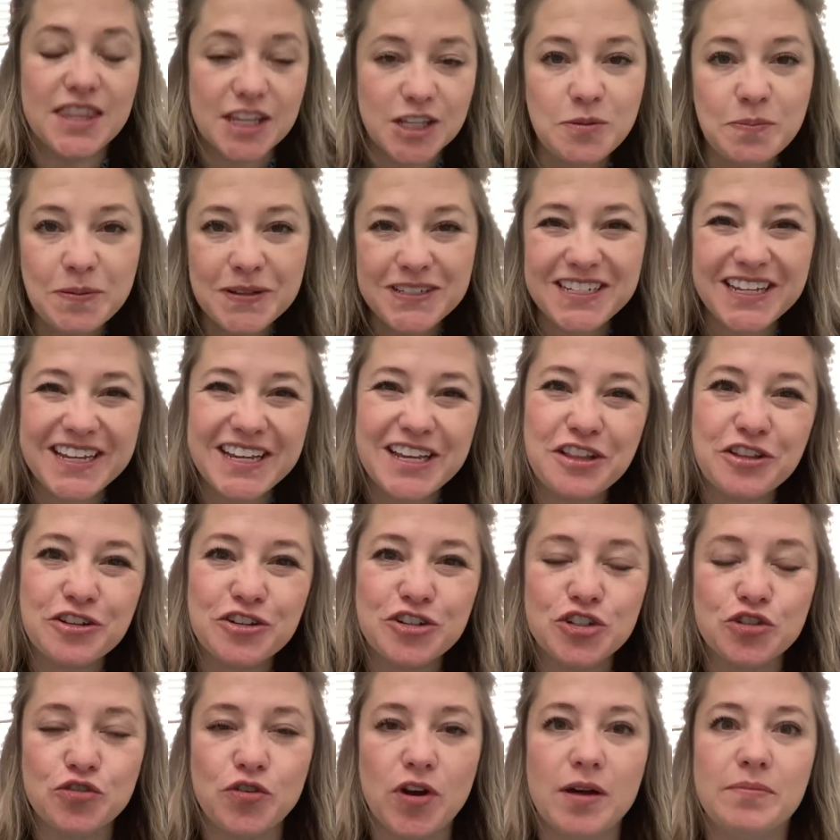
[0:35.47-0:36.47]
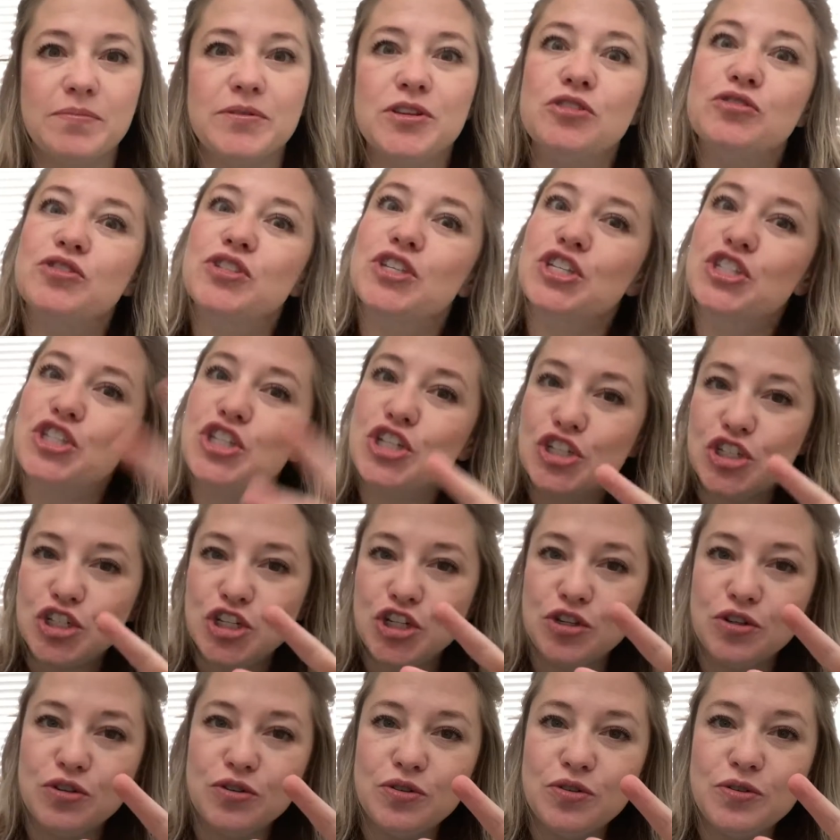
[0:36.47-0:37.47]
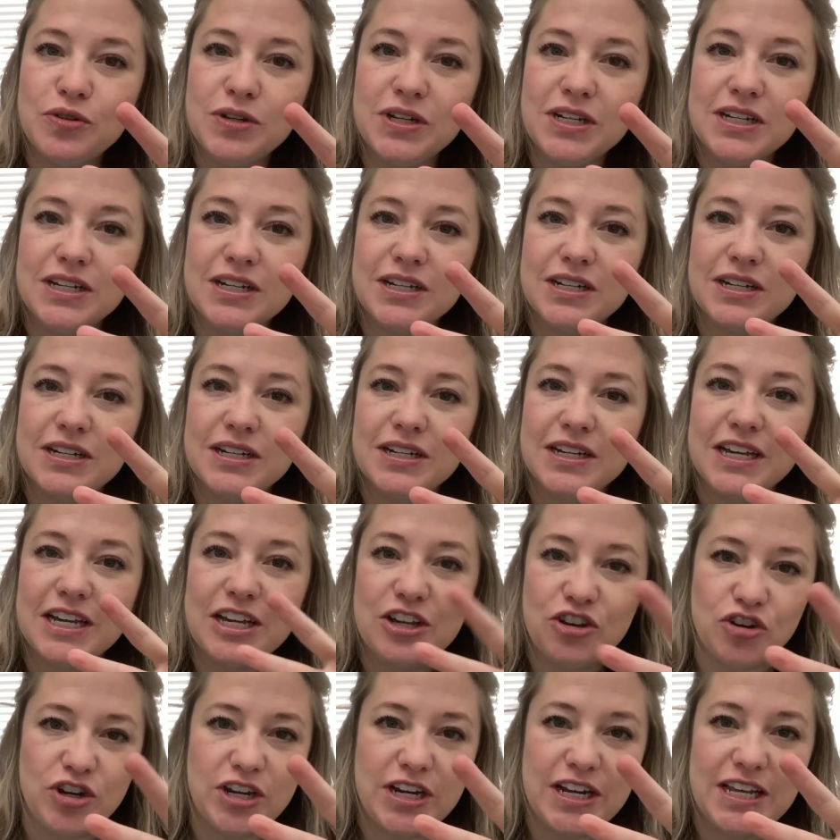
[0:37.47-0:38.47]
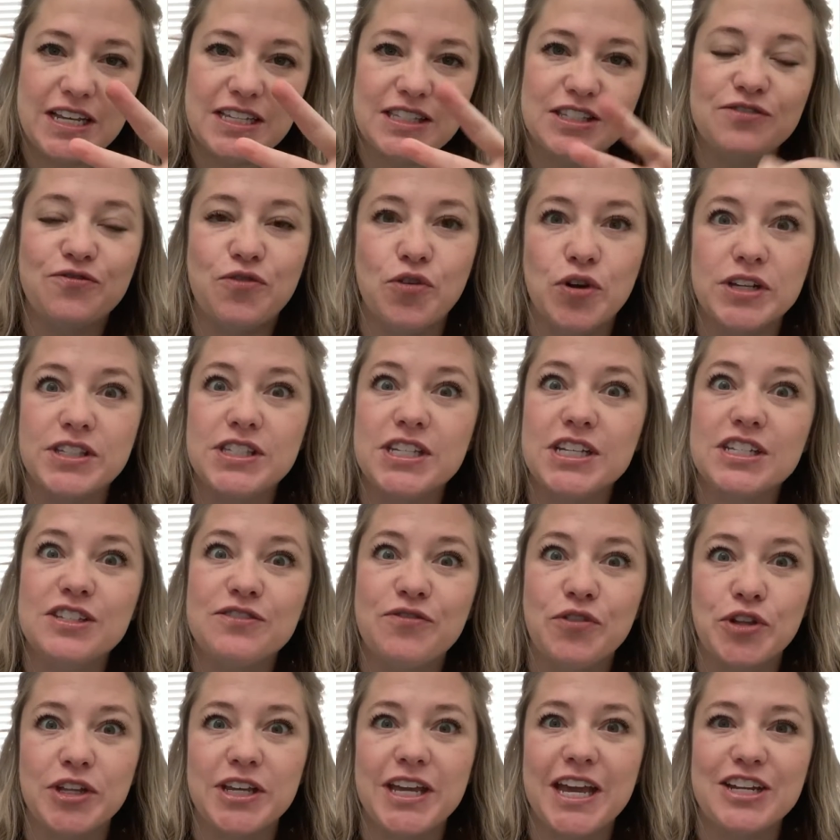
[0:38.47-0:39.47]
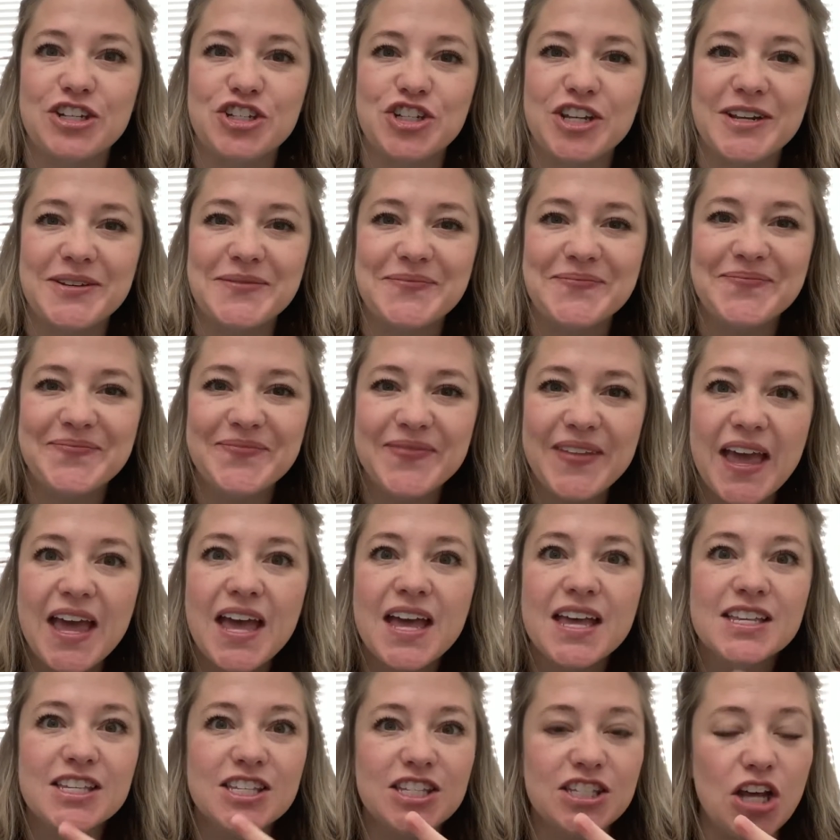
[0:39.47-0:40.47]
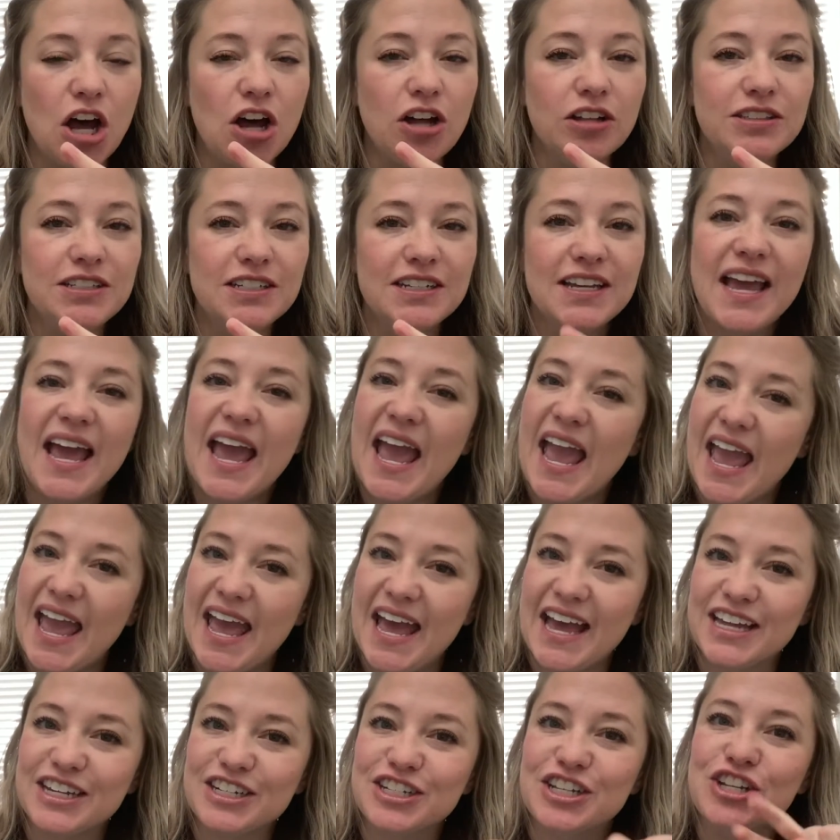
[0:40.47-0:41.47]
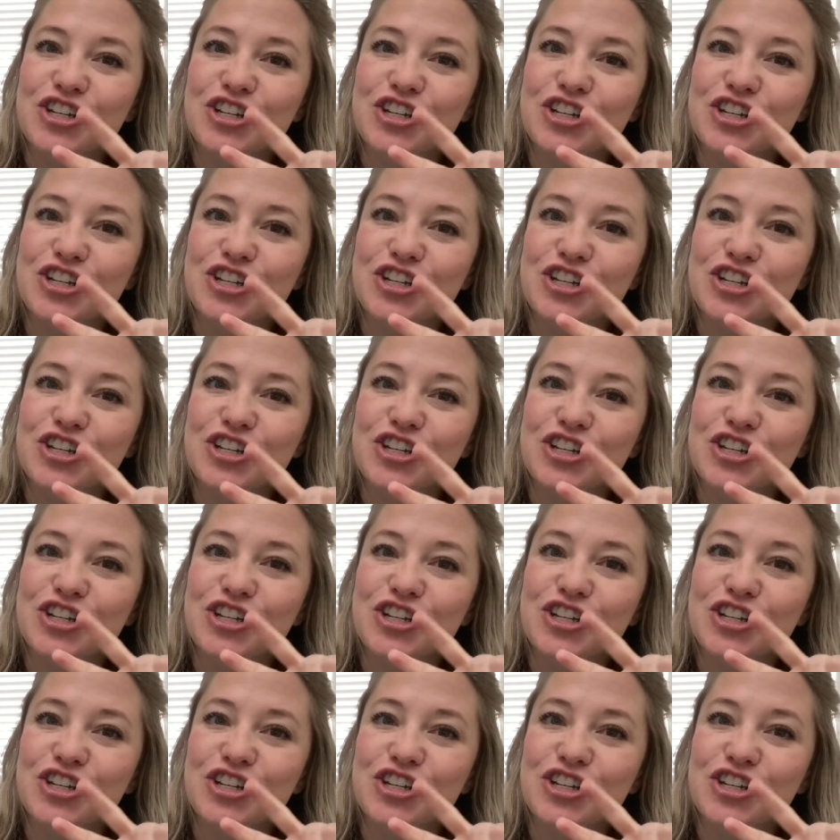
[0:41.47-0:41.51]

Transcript: This particular scrub uses two ingredients for its exfoliation, salt and